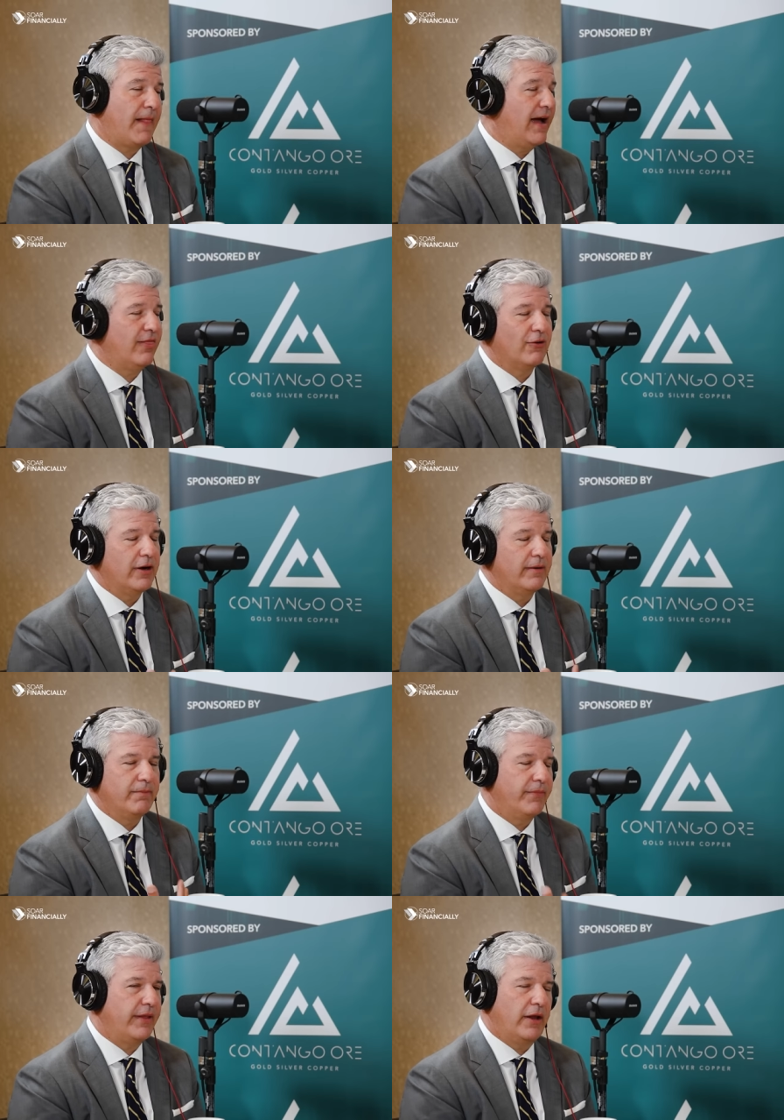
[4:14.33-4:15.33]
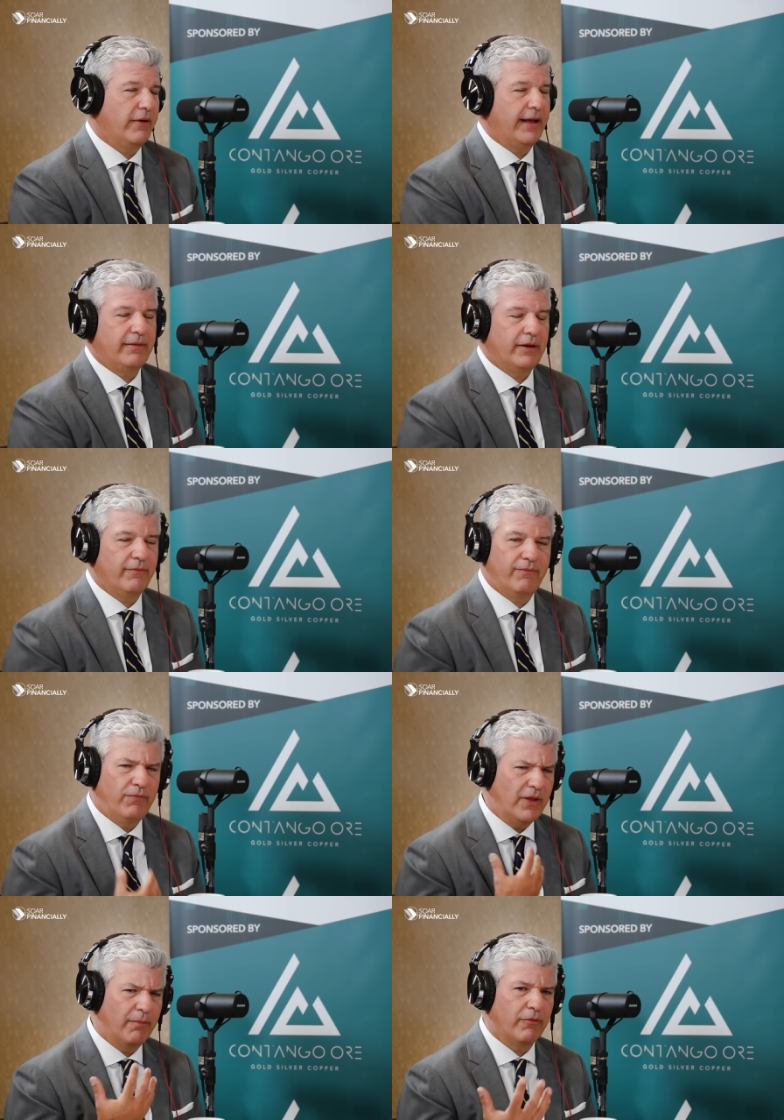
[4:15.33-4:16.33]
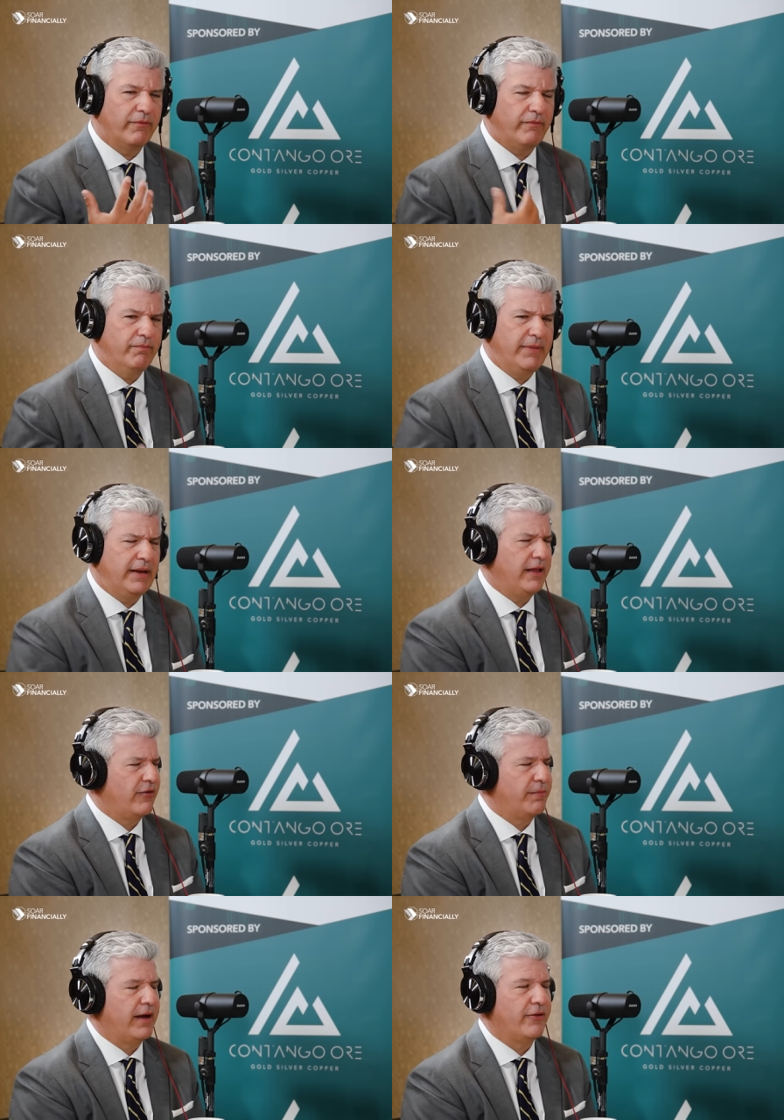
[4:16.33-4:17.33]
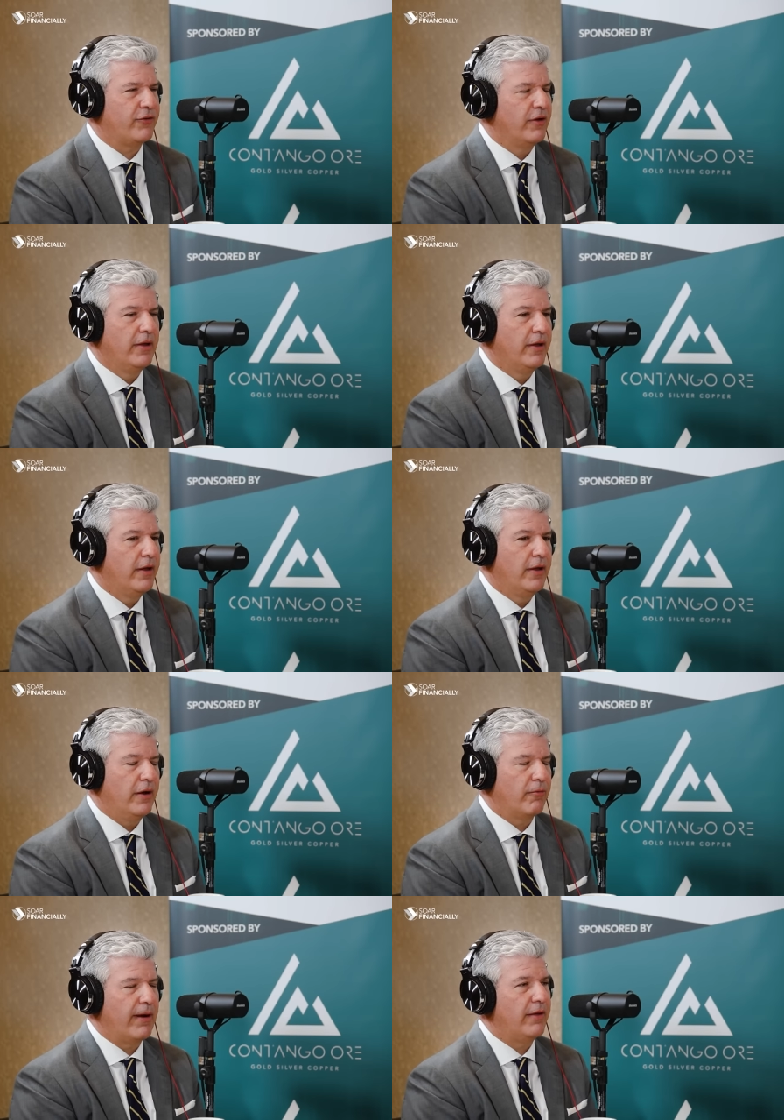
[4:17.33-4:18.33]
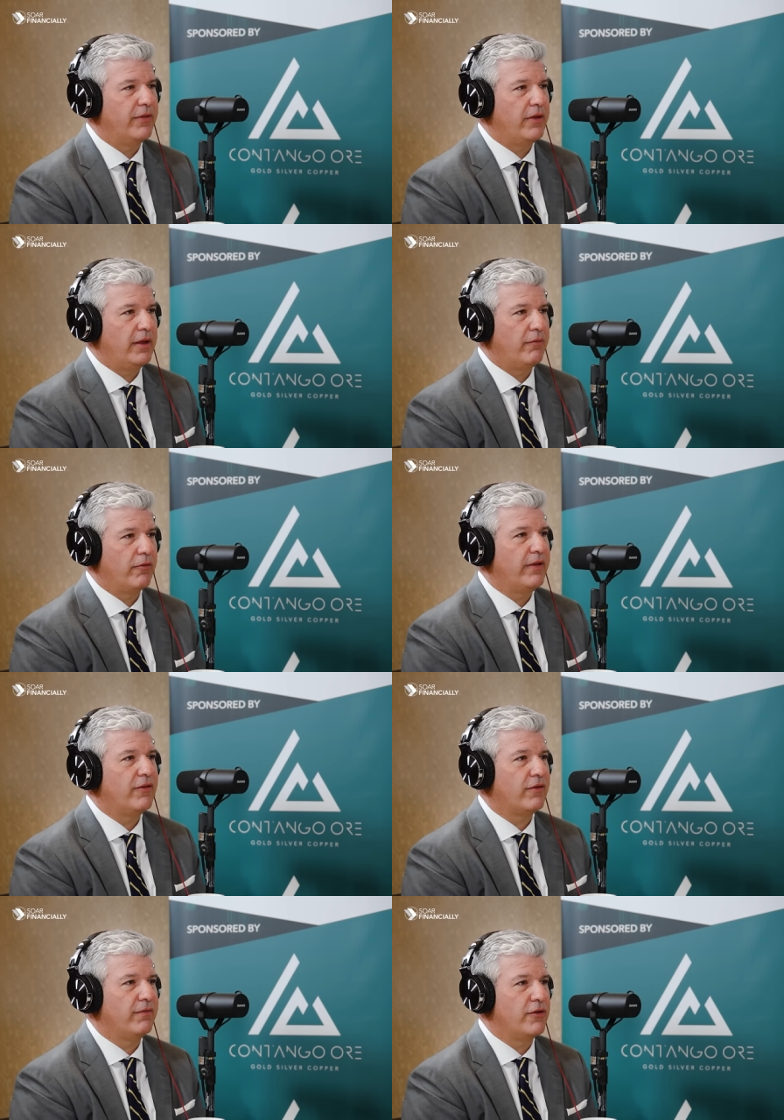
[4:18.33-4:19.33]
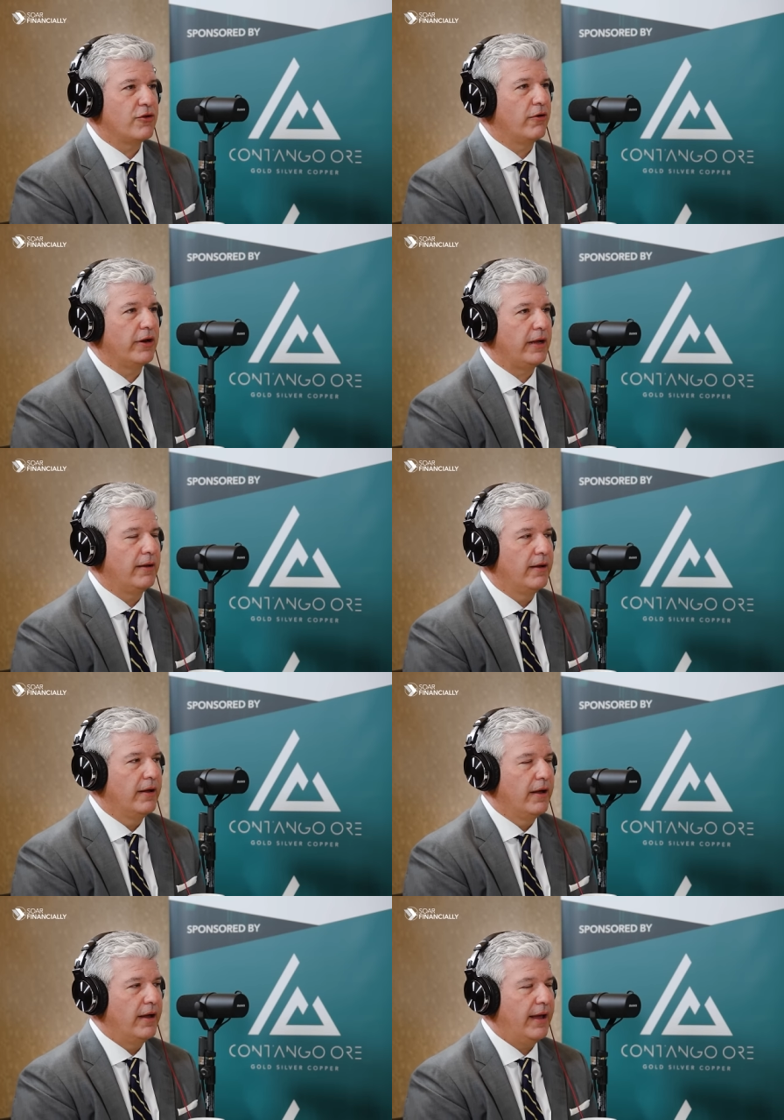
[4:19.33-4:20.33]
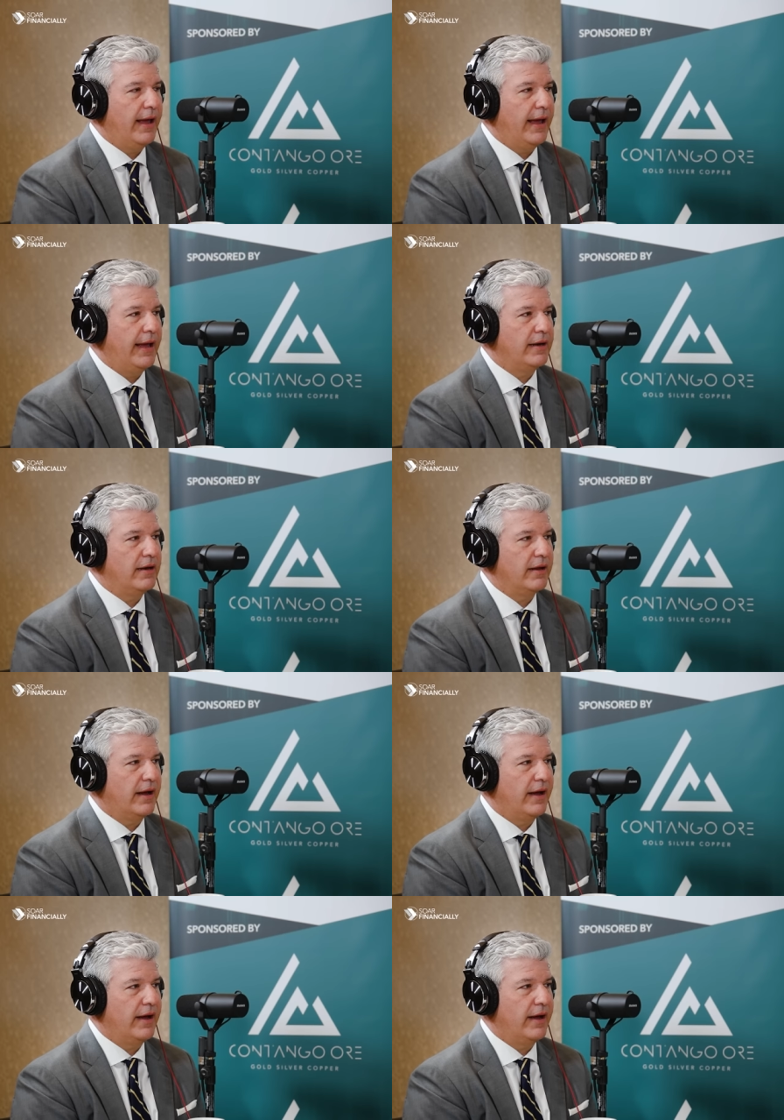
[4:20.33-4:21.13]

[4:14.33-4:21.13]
I thought, I did a number of media spots around the release of the journey, and